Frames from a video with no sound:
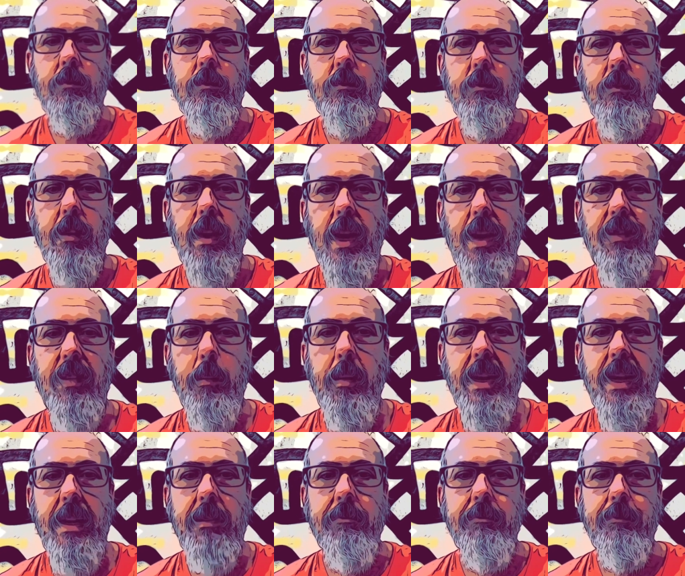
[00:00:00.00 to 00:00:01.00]
Hey
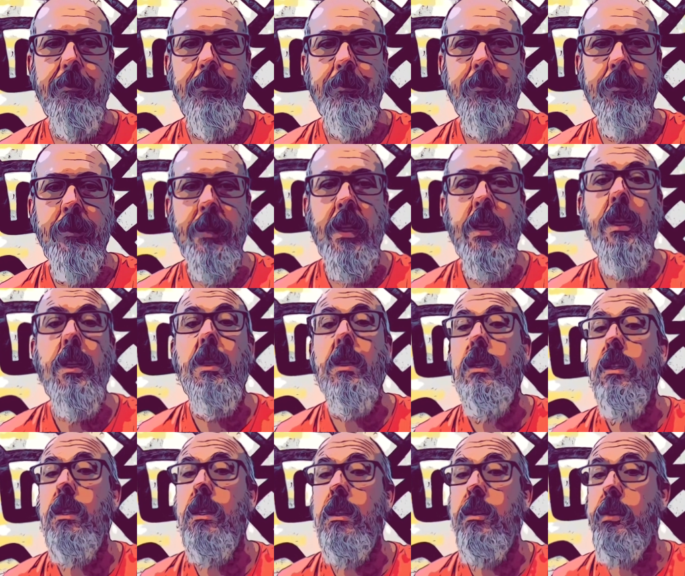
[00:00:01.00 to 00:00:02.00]
everybody.
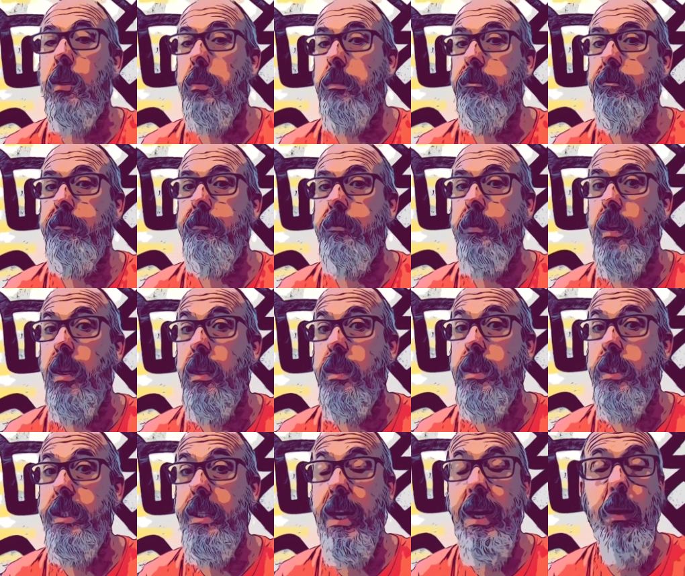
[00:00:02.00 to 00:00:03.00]
So
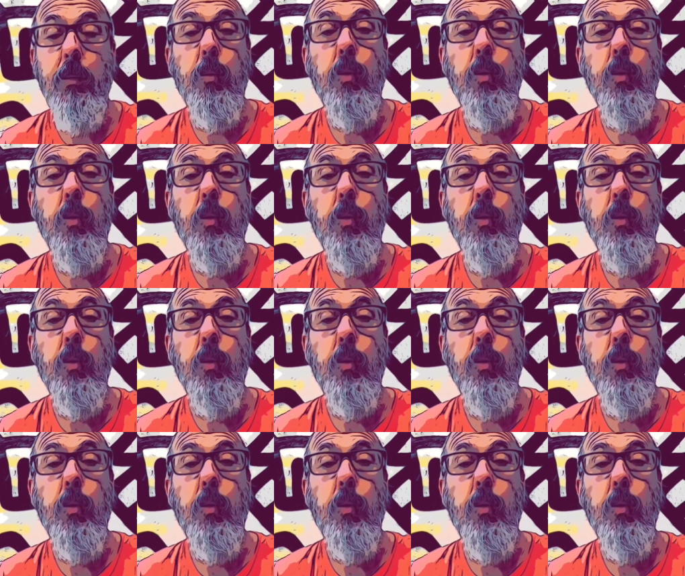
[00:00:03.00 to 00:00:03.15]
today will